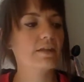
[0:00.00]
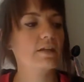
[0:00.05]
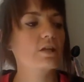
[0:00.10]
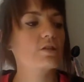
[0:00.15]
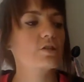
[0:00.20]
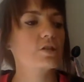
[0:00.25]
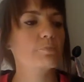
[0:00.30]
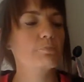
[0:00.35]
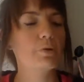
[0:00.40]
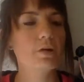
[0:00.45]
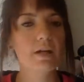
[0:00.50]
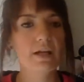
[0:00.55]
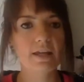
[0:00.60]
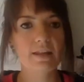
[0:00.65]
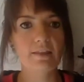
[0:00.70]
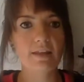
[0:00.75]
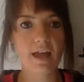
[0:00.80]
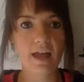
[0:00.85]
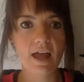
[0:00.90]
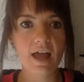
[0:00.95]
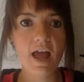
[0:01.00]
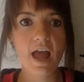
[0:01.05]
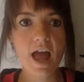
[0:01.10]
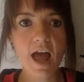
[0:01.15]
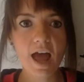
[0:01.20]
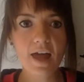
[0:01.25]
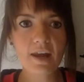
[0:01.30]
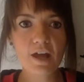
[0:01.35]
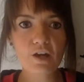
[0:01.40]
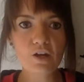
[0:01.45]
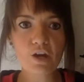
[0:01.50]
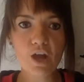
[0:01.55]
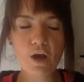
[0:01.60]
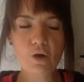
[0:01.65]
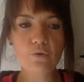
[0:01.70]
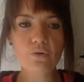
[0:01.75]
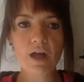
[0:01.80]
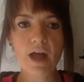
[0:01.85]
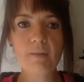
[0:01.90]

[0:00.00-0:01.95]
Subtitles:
I just put it in there and I know that